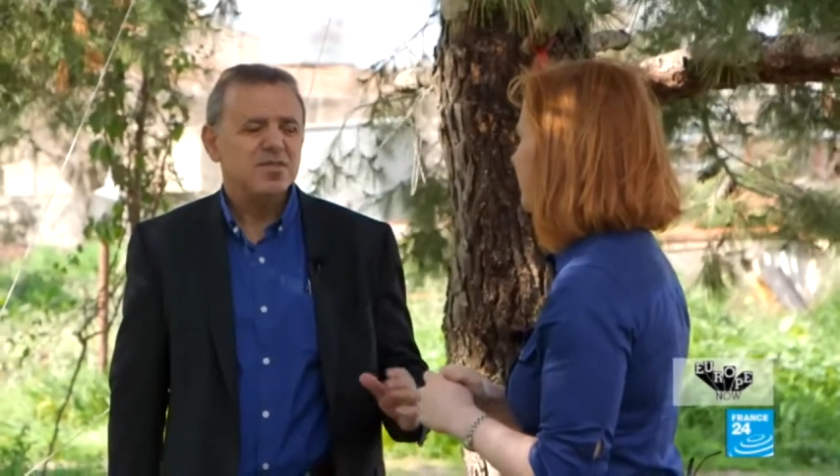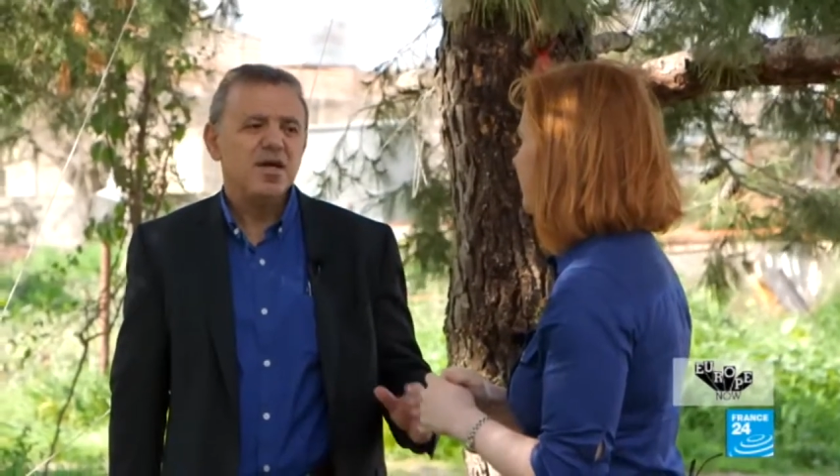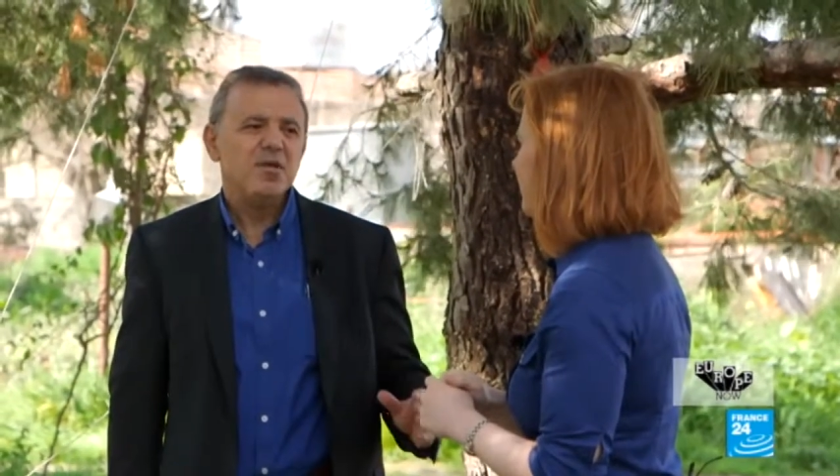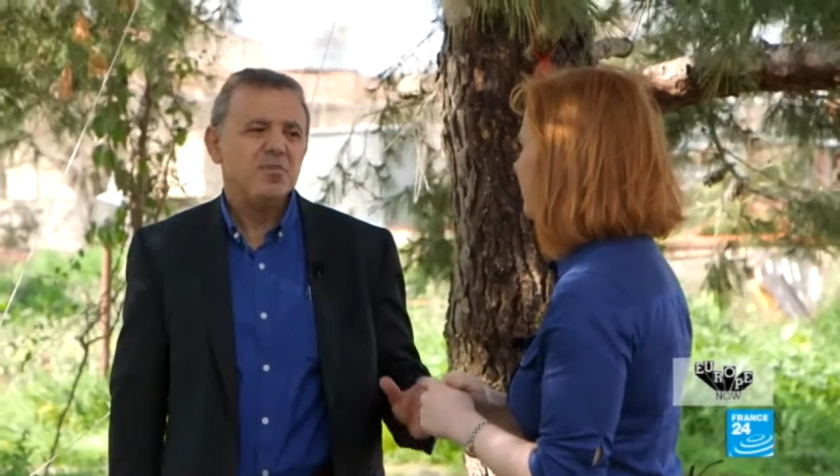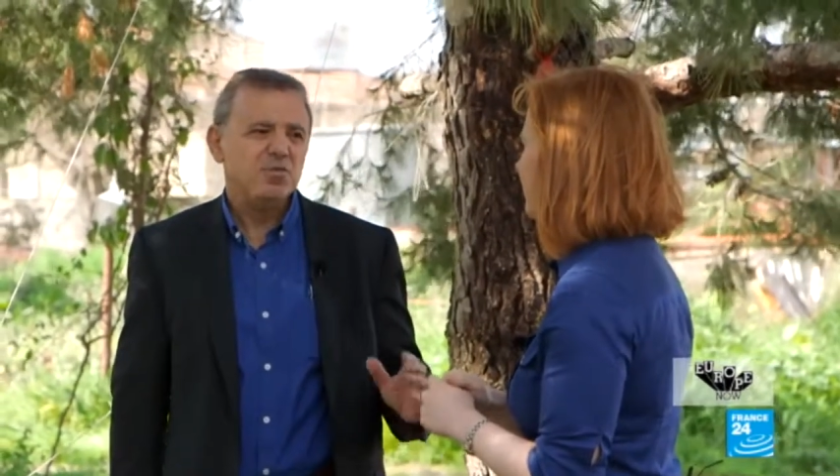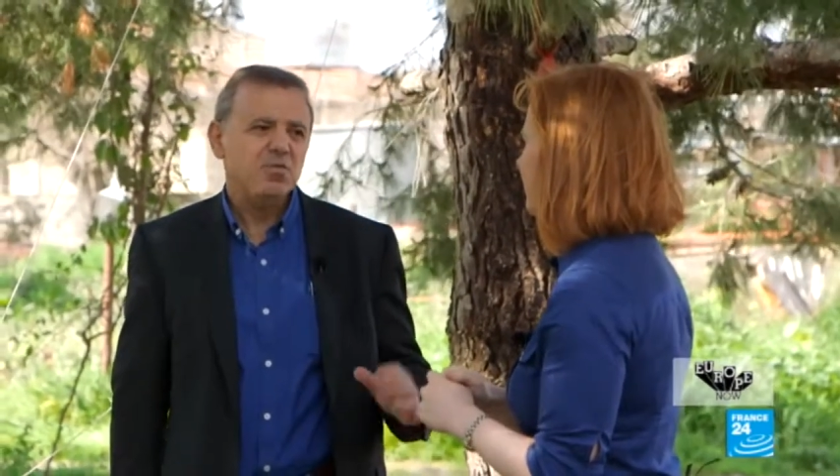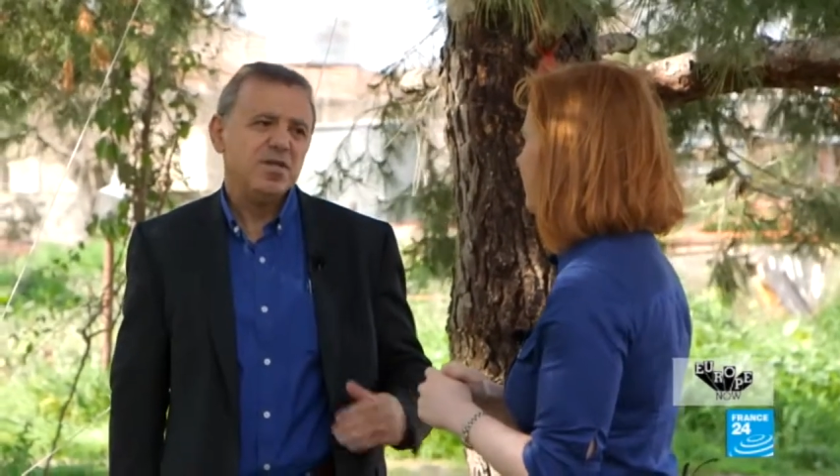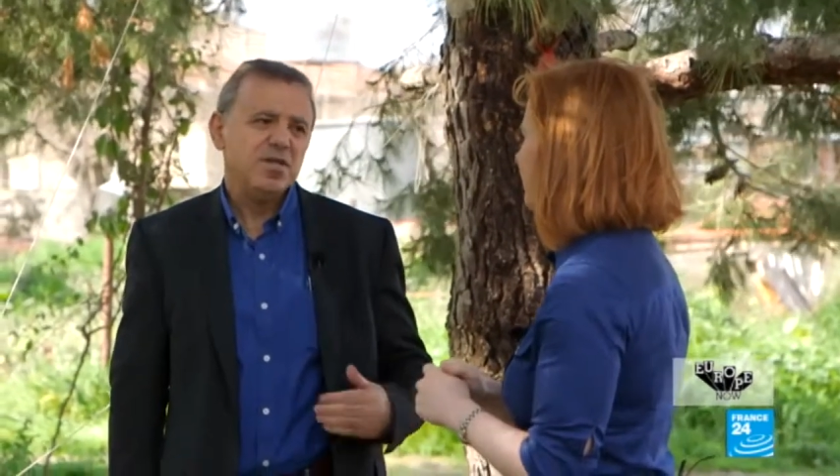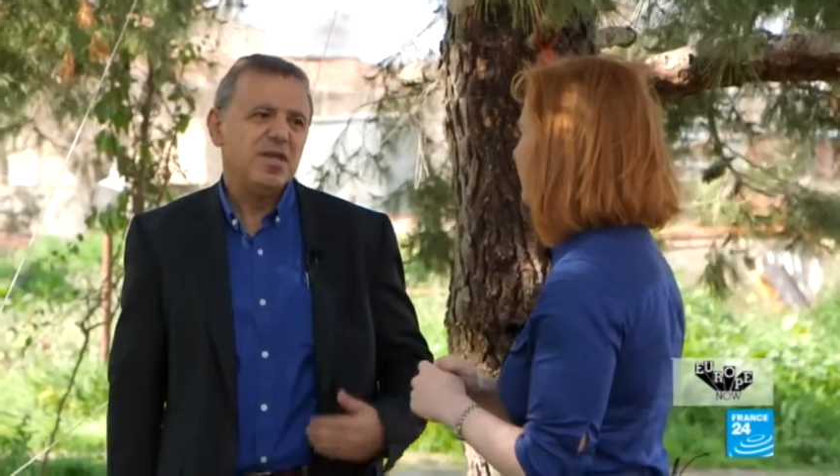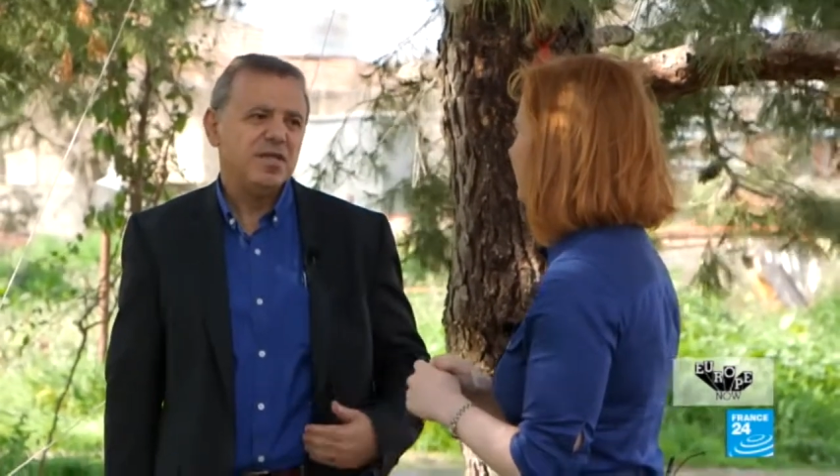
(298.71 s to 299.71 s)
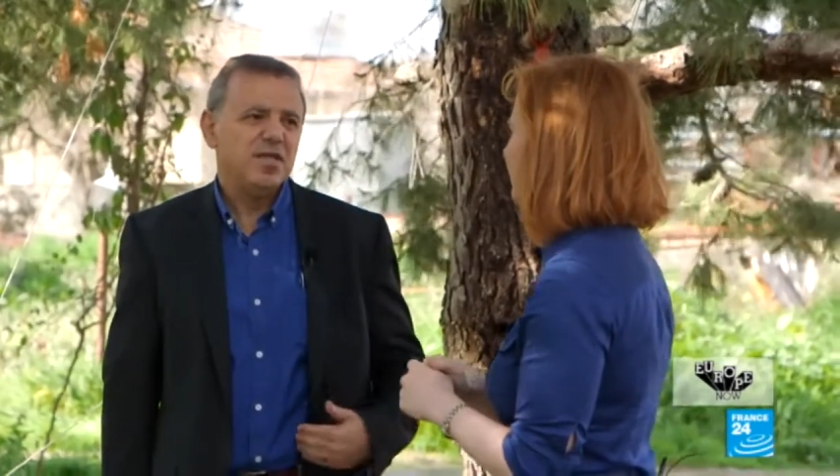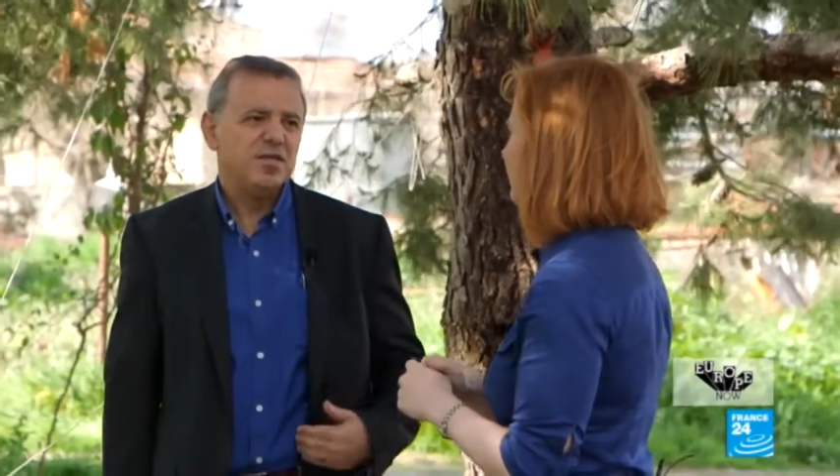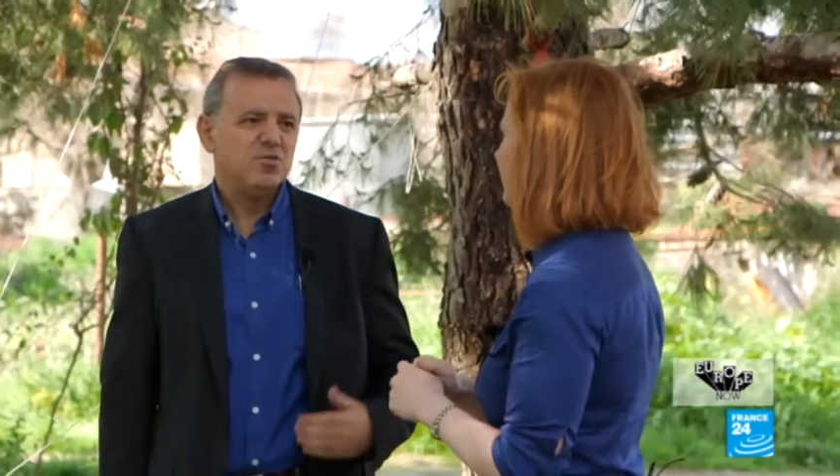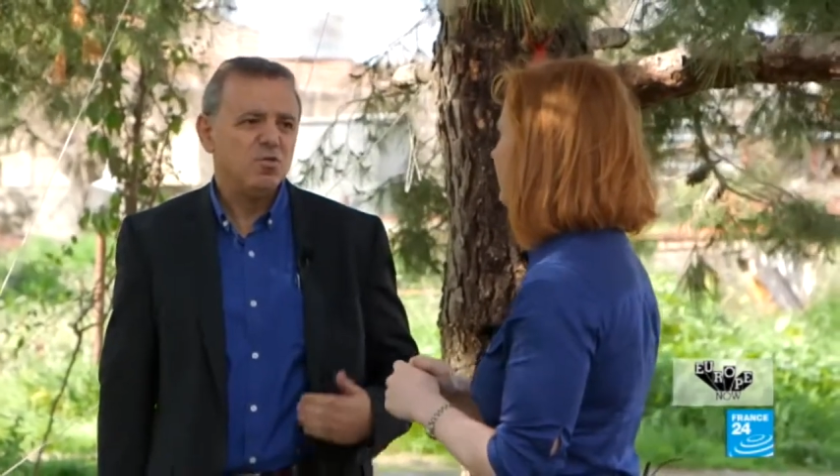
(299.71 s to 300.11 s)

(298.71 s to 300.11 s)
time is working against